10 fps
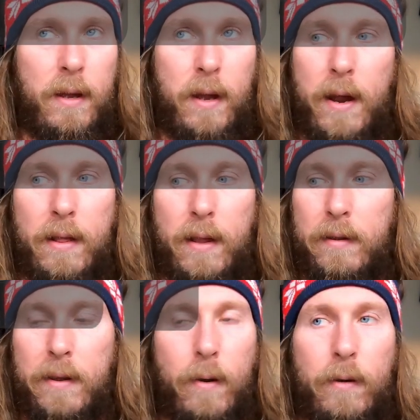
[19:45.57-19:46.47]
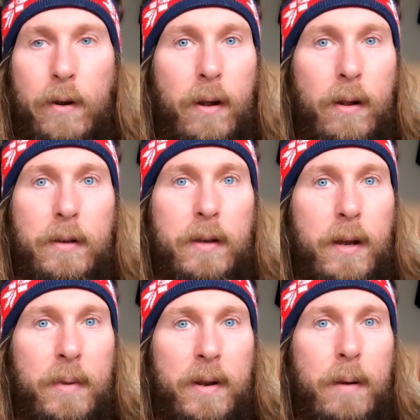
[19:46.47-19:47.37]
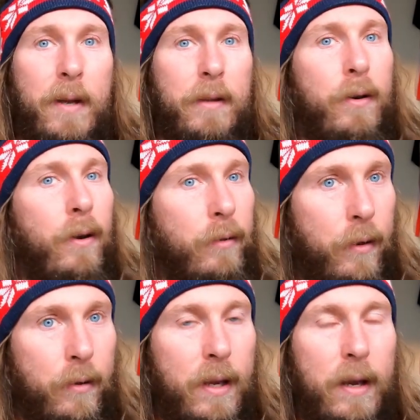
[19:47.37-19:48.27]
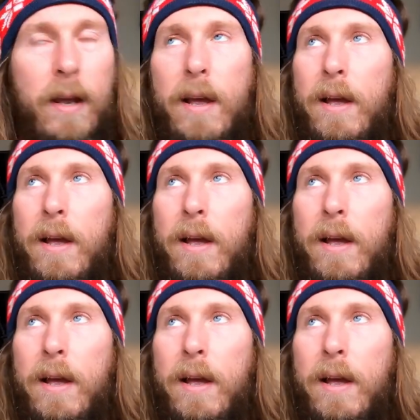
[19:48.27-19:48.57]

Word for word: uh, like they would call it, uh, becoming Trilkinni,